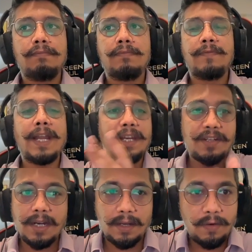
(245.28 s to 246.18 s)

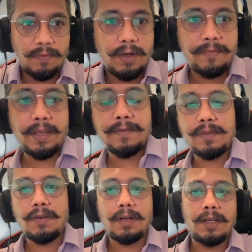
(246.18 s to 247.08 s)
financial account what we have
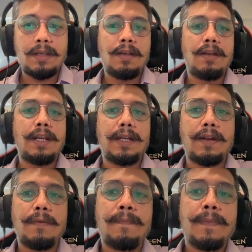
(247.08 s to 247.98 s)
saw right
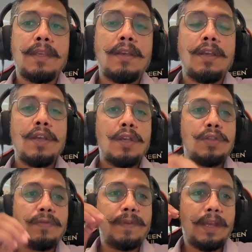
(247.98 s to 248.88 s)
now.
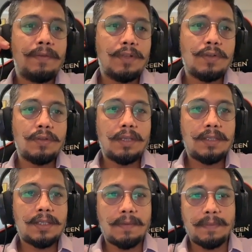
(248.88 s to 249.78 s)
So we have to show the
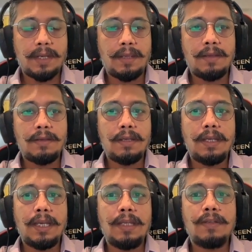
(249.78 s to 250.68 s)
summary.
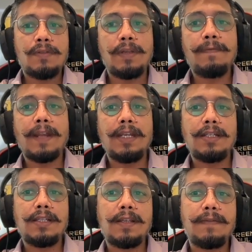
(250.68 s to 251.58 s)
So in
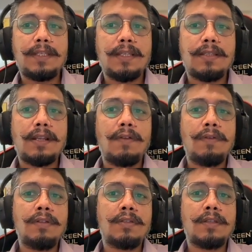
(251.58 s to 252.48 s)
Financial Services
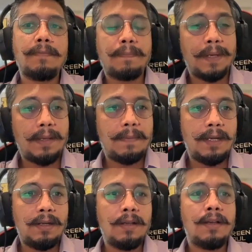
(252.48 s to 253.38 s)
Cloud, some
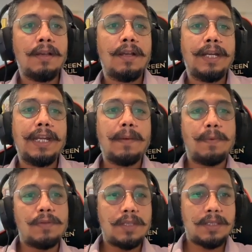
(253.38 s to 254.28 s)
pre-built data
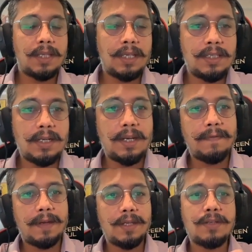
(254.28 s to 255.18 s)
processing engine
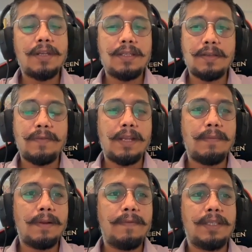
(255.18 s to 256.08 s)
definition is
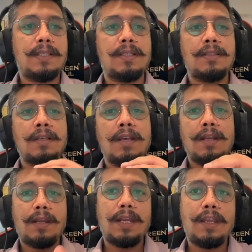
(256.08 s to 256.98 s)
available, which is
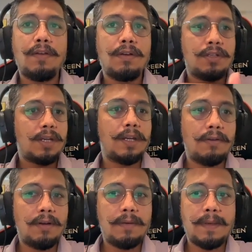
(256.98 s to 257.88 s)
running on
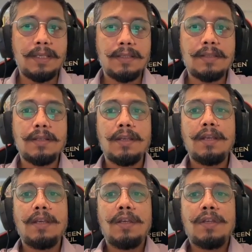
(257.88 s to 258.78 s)
scheduled base.
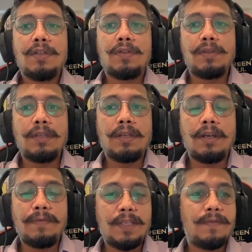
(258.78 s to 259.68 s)
So
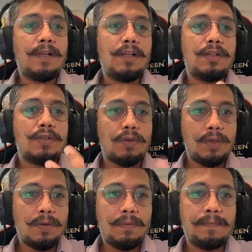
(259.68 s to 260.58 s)
which will show
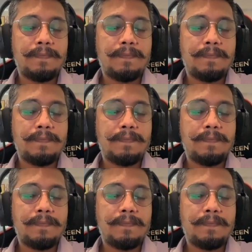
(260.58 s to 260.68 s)
you